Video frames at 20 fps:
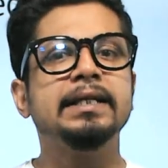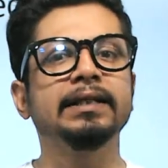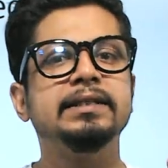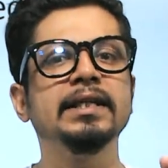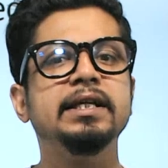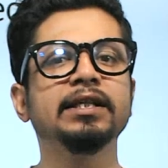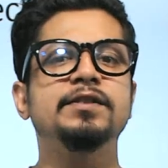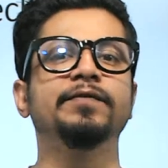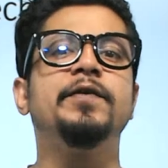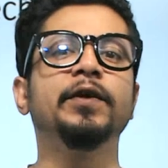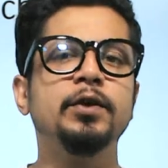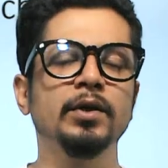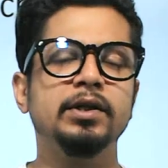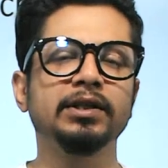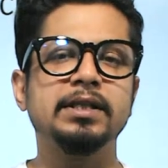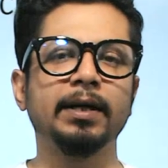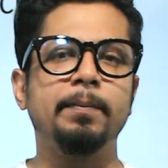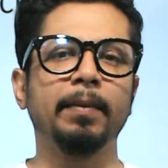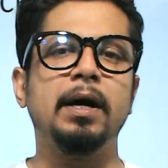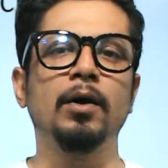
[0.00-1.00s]
This video is
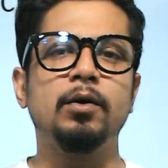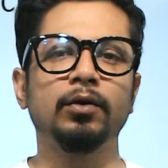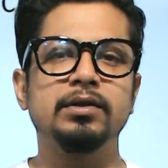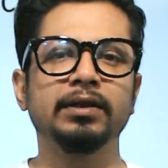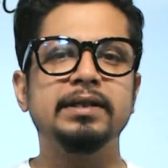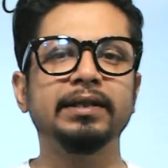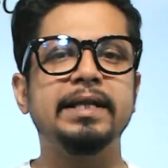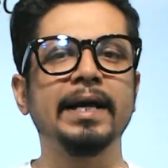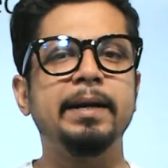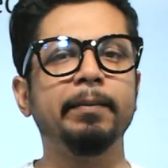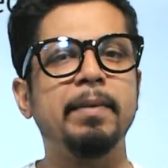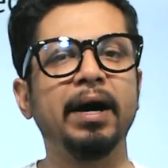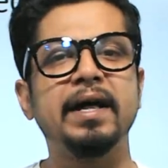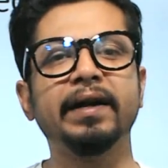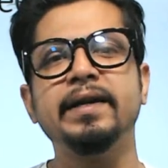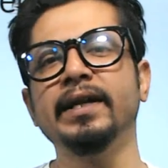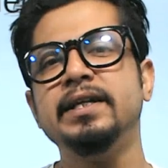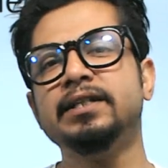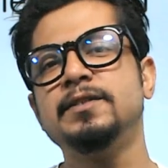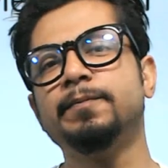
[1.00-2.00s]
about the
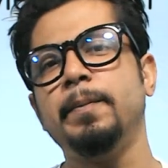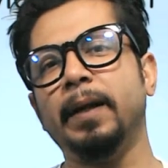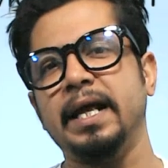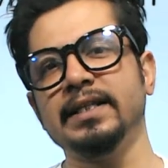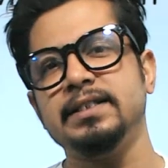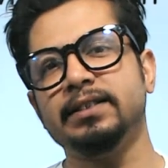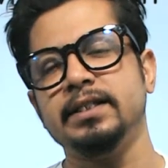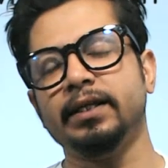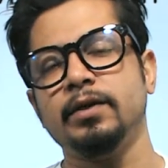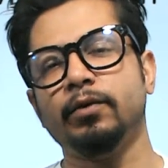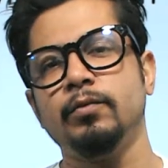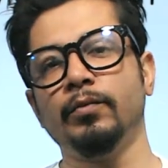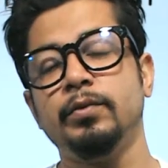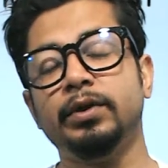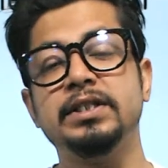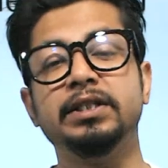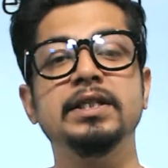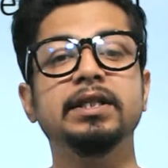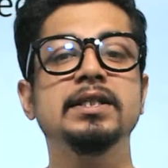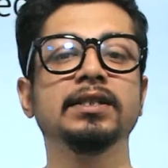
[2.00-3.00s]
mRNA splicing,
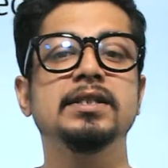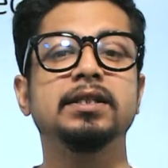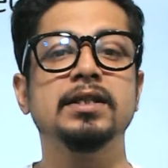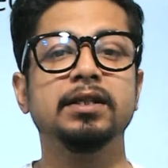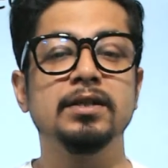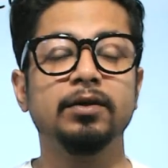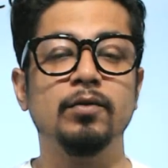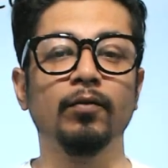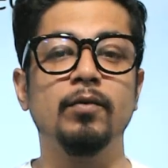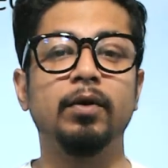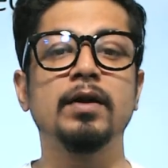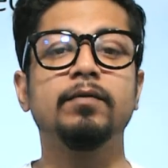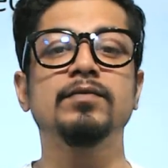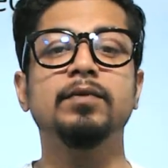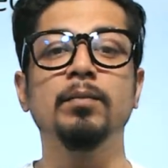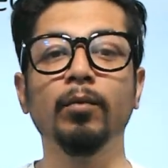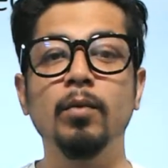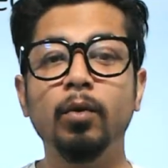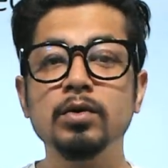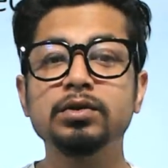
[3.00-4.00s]
which is one of the
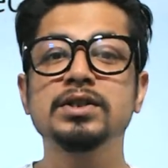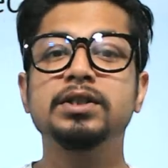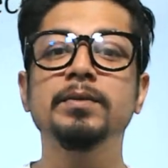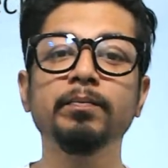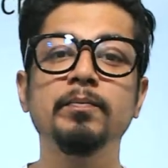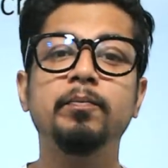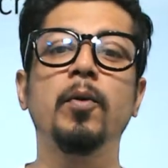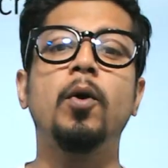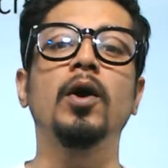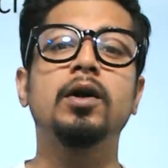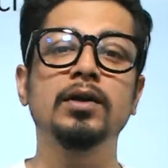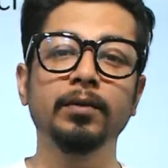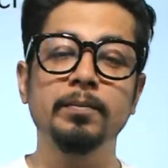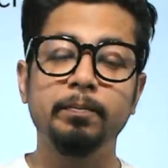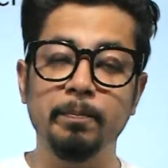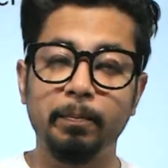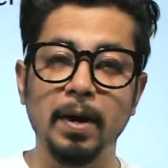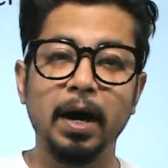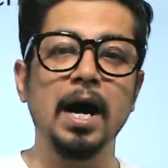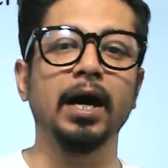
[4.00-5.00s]
most
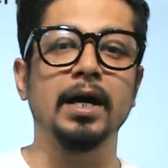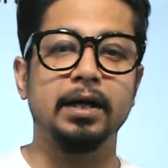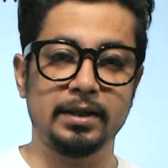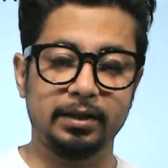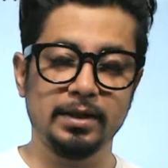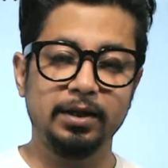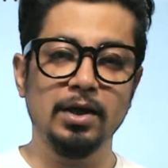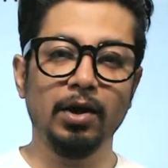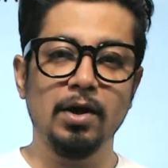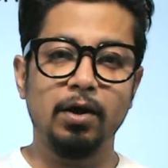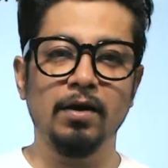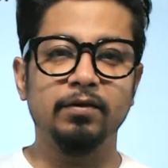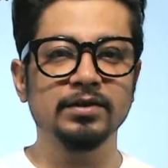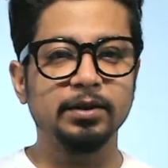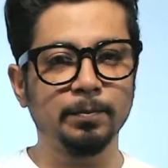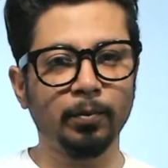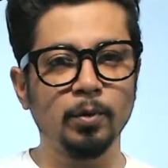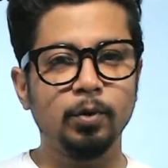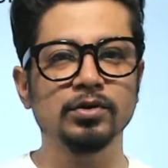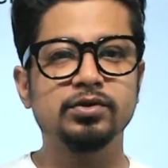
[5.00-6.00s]
important part of the
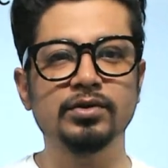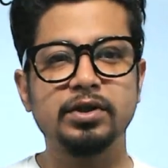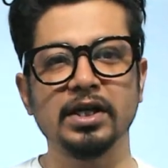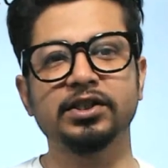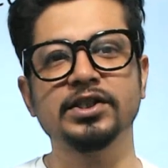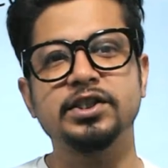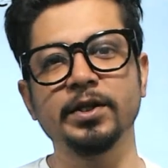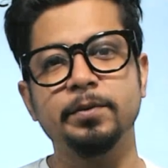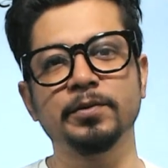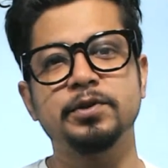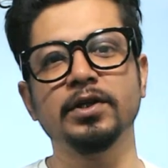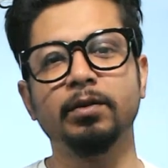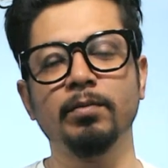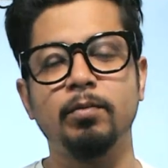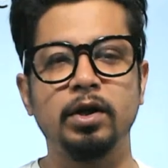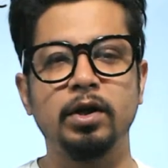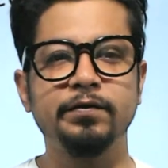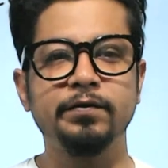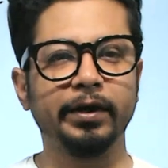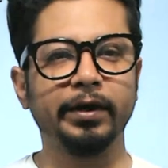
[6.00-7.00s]
post-transcriptional
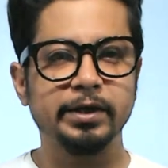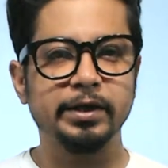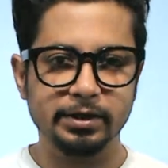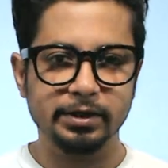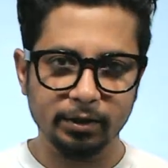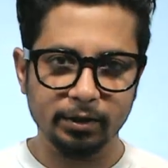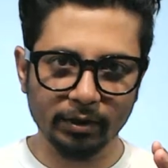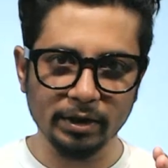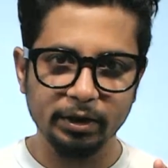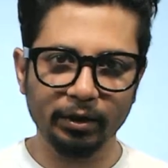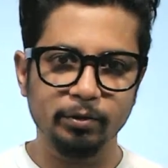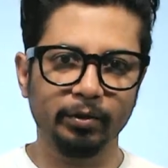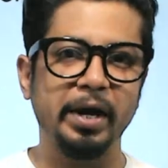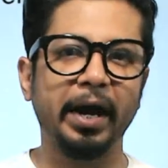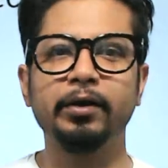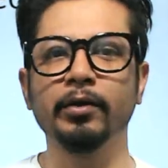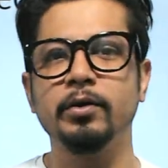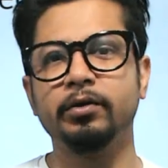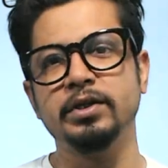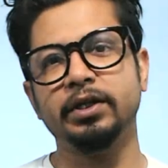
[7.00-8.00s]
modification to the
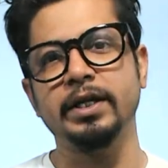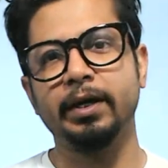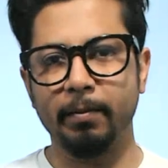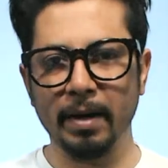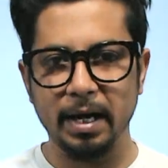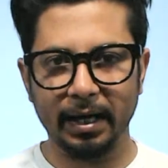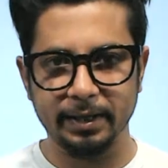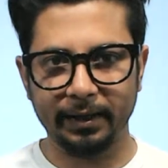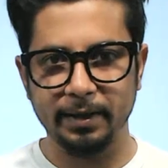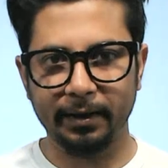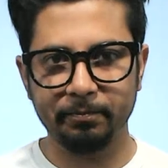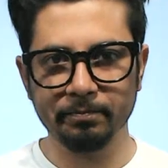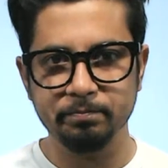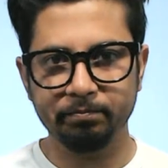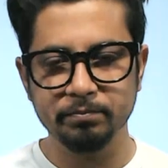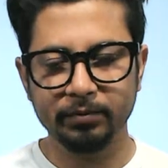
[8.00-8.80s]
eukaryotic mRNA.